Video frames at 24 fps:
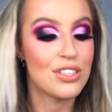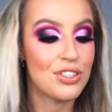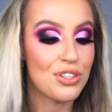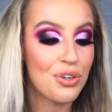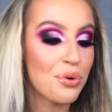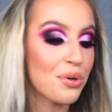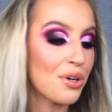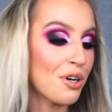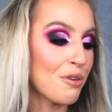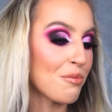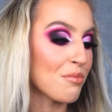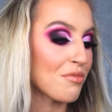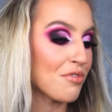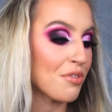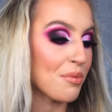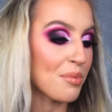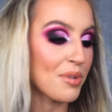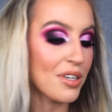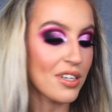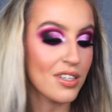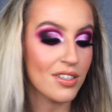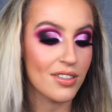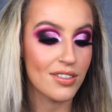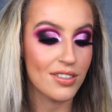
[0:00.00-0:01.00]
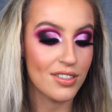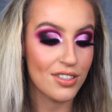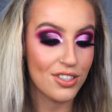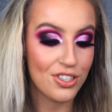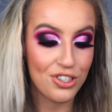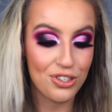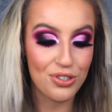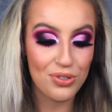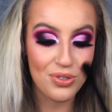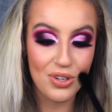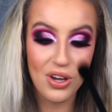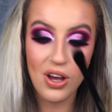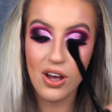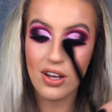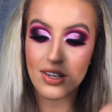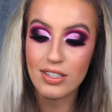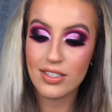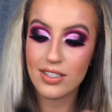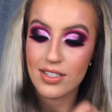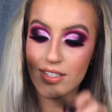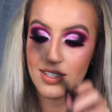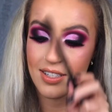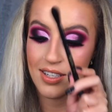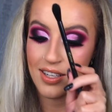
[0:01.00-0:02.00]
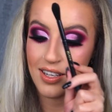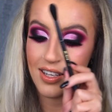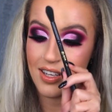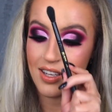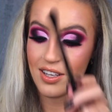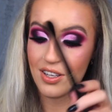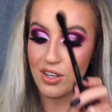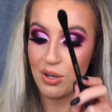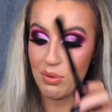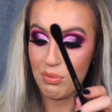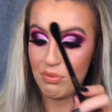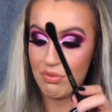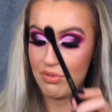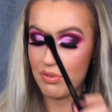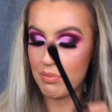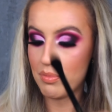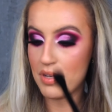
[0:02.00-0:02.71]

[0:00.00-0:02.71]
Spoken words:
Don't come for me. Do not come for